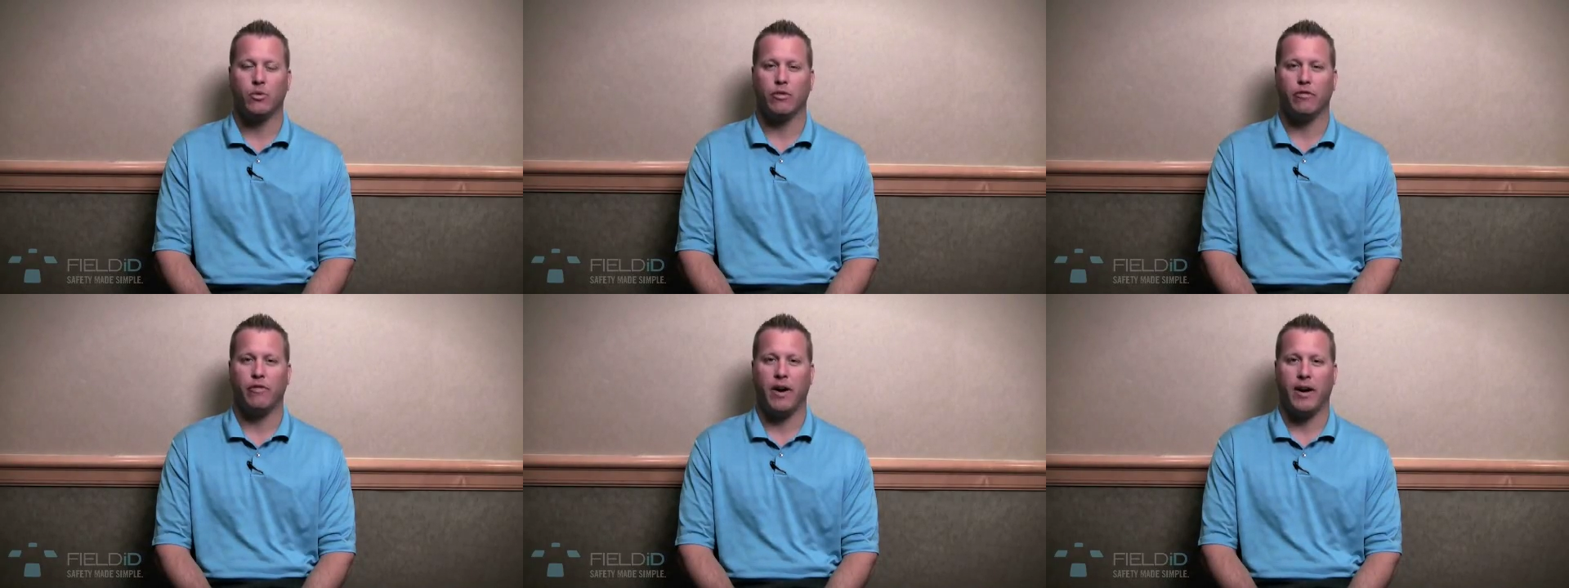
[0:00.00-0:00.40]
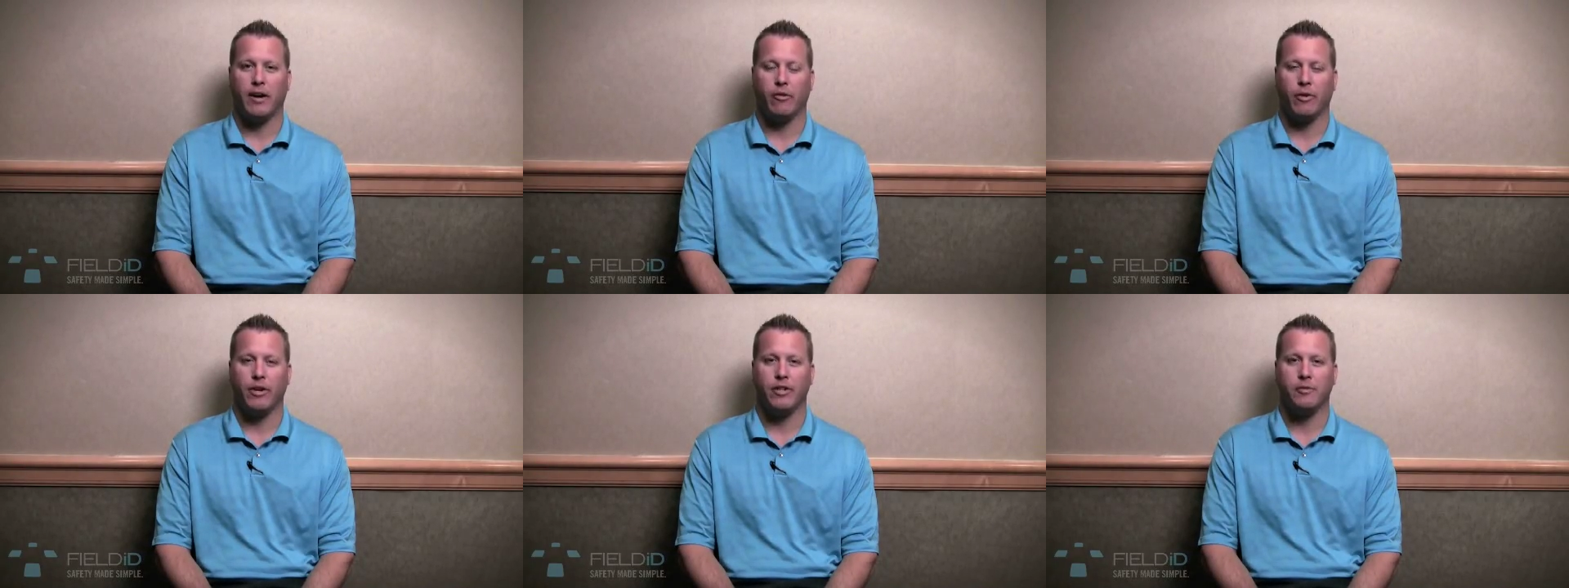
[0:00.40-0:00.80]

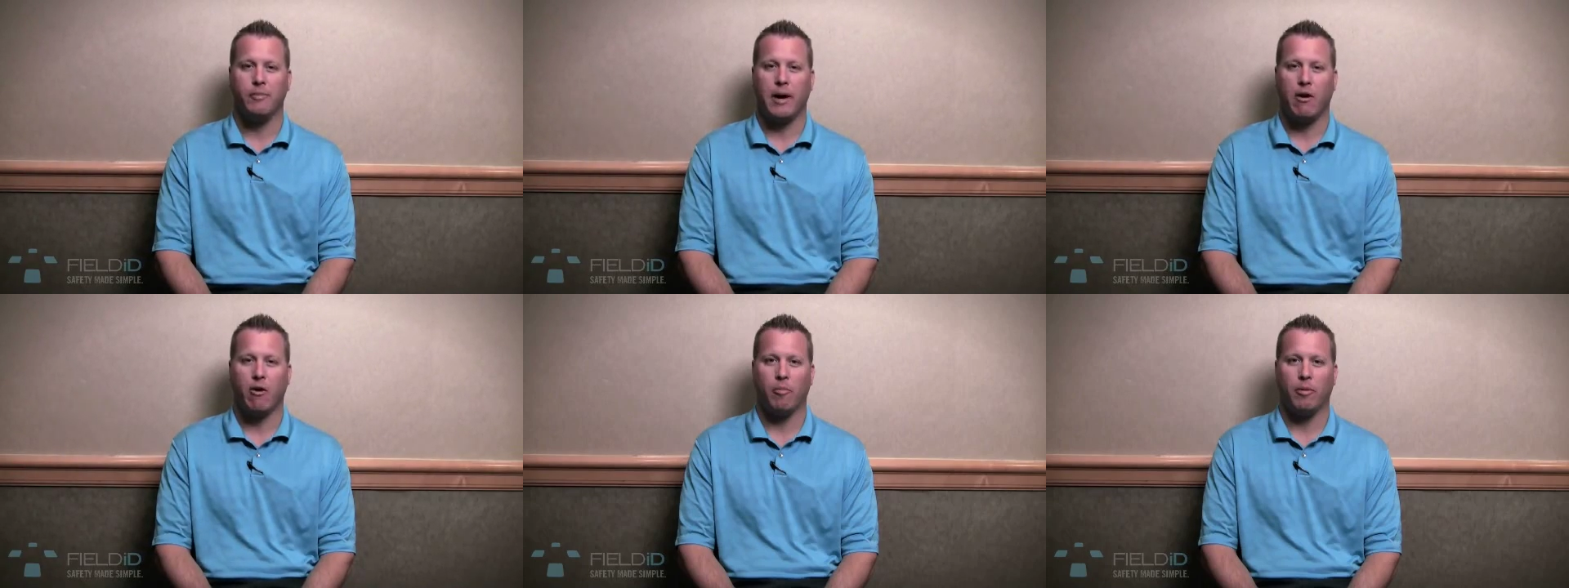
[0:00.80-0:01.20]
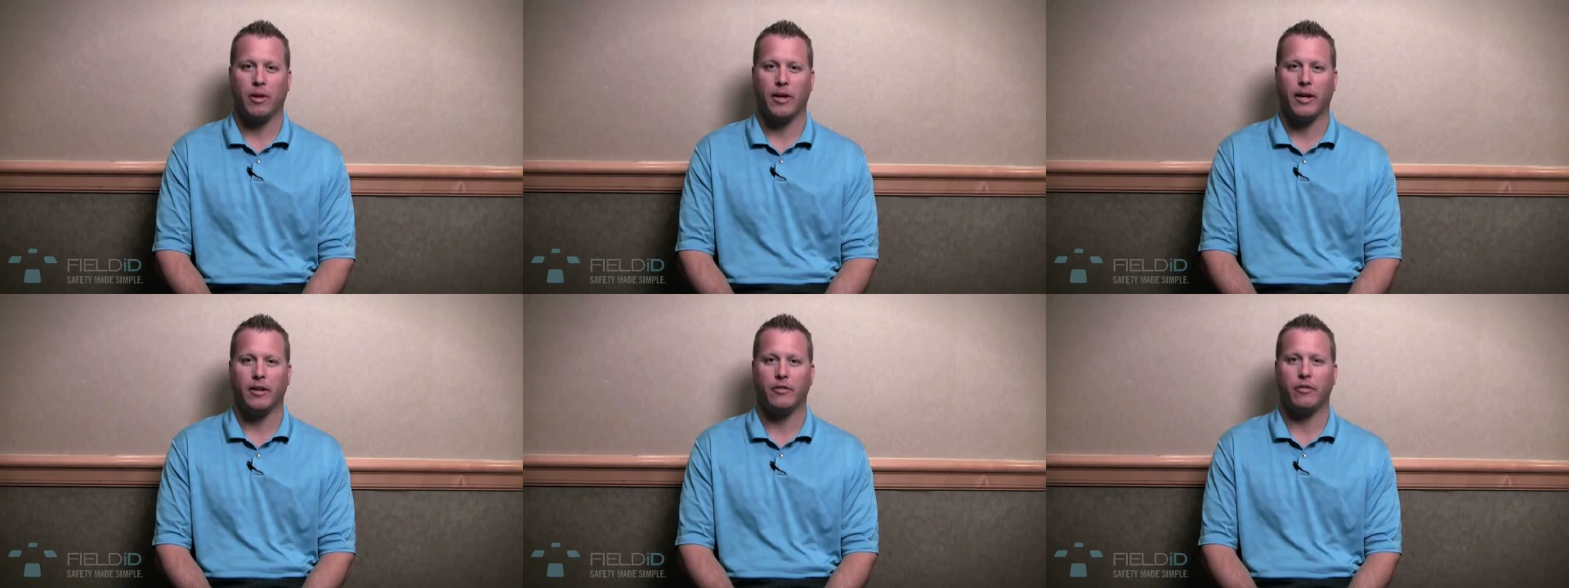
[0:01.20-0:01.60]
refineries, power
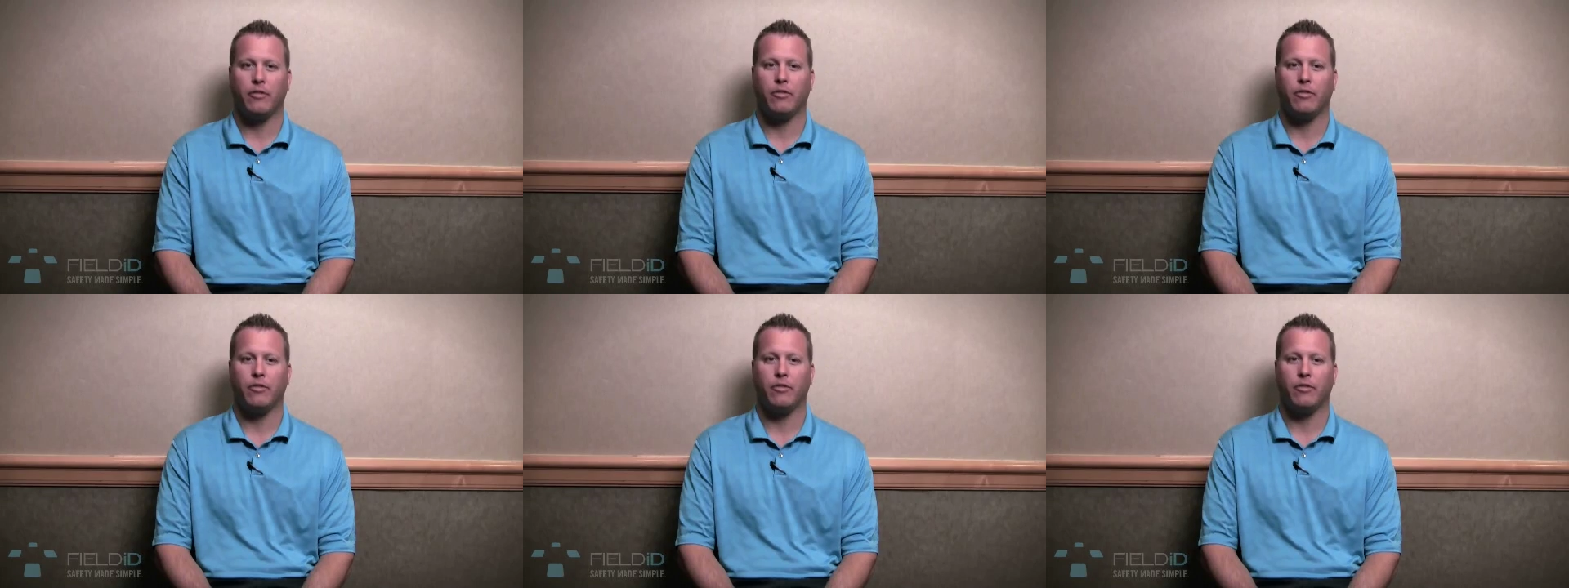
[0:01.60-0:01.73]
plants,